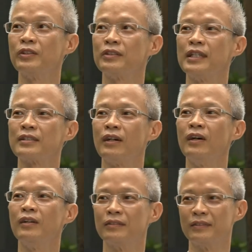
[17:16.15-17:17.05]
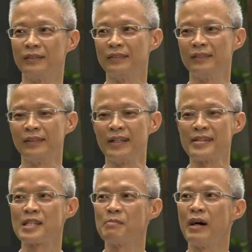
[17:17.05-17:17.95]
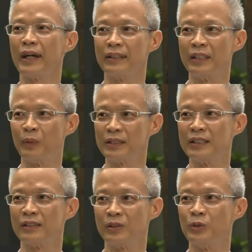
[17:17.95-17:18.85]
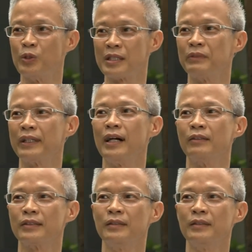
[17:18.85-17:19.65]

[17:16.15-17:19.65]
notice, oh, there is this mind that wanted to do something else.